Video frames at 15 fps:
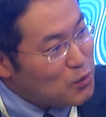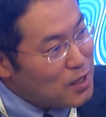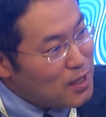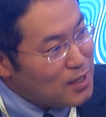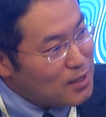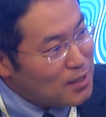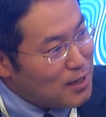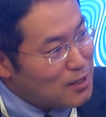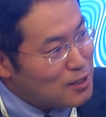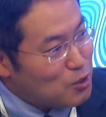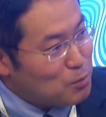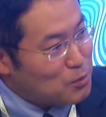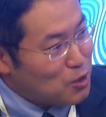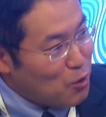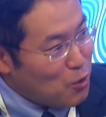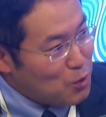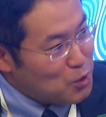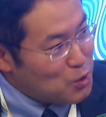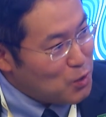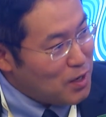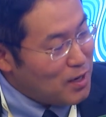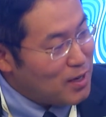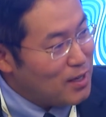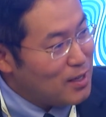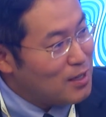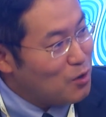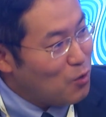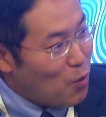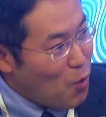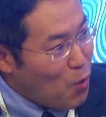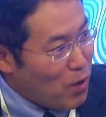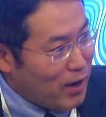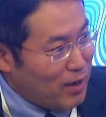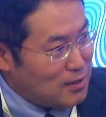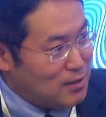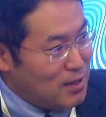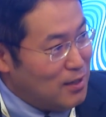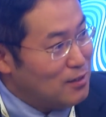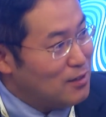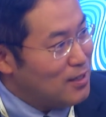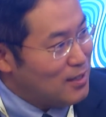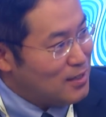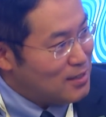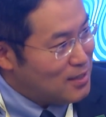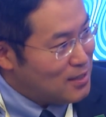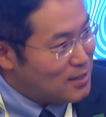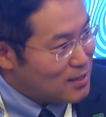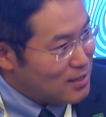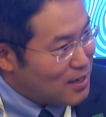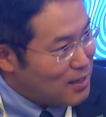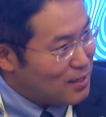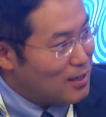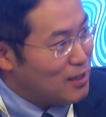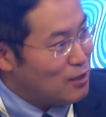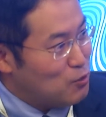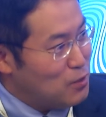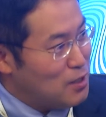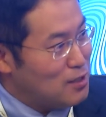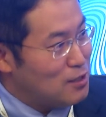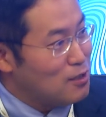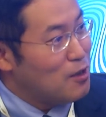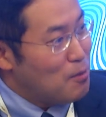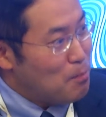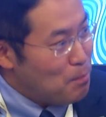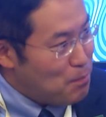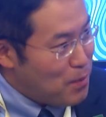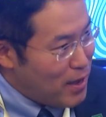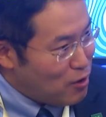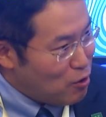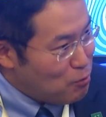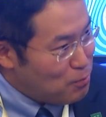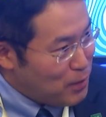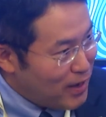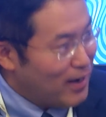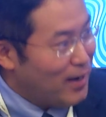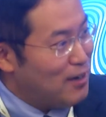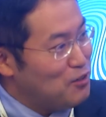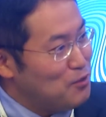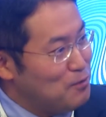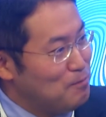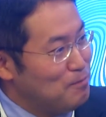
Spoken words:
interest of Australia in AUKUS, and is this related with Bay of Bengal?